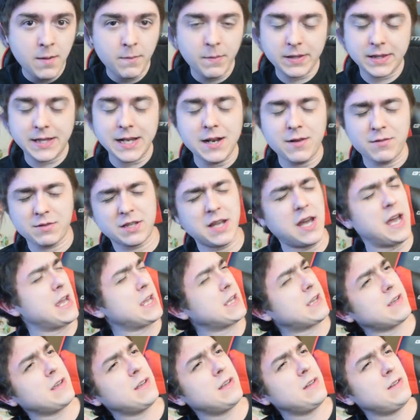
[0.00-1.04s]
but then i was
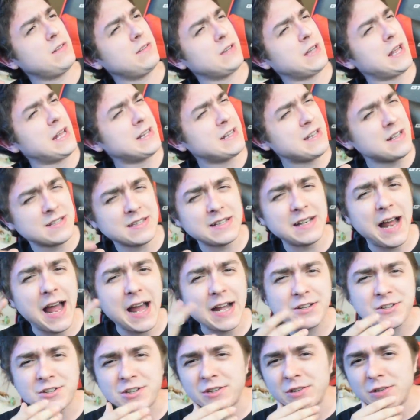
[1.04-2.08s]
like that doesn't
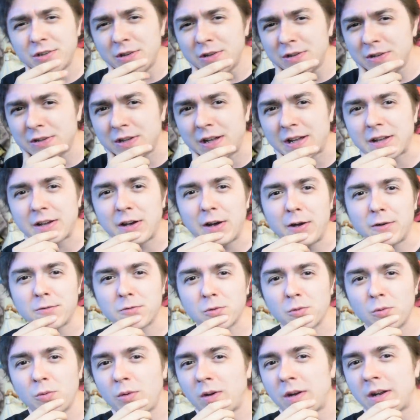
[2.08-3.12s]
actually look like All
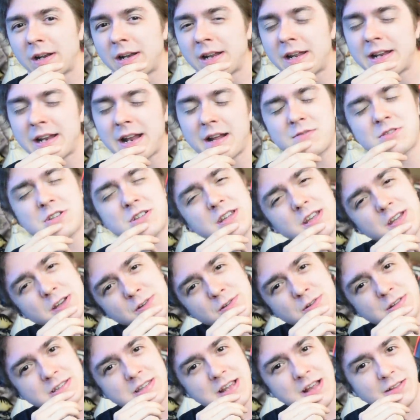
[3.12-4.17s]
for One. And I'm just like,
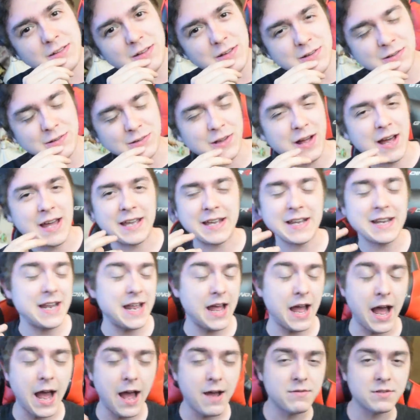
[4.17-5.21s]
who does that look like? And
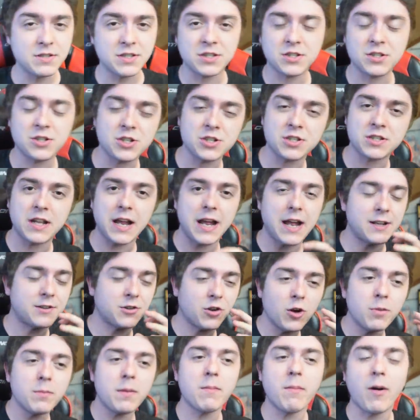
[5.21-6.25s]
it, I was just, it
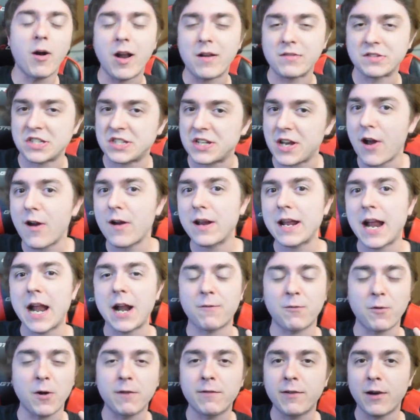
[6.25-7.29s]
took me a I was staring
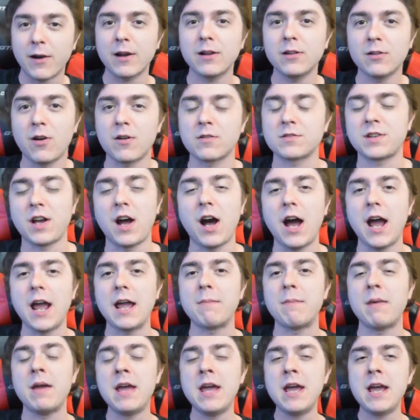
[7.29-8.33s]
at it for a very long
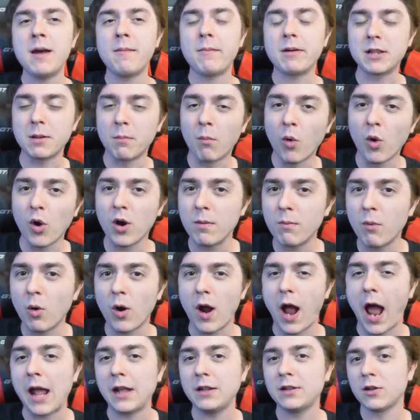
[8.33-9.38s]
time. But the more and
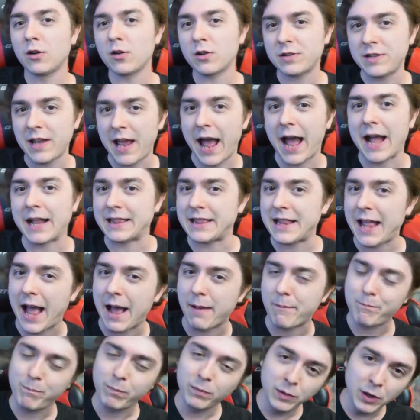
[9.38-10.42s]
more I looked at
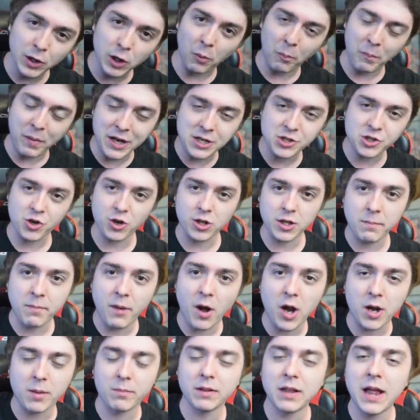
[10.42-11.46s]
that little picture on the
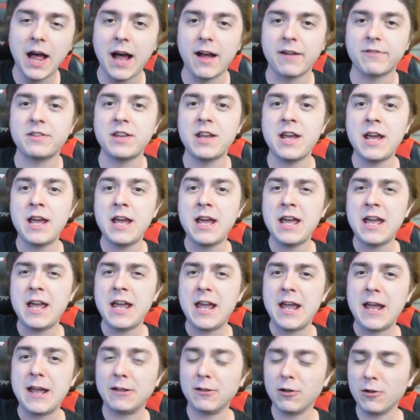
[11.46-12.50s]
bottom left,
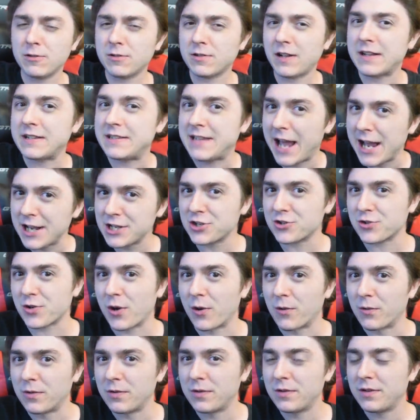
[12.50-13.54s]
it looked like
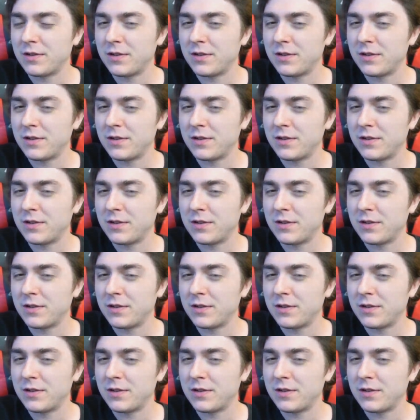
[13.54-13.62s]
Destro.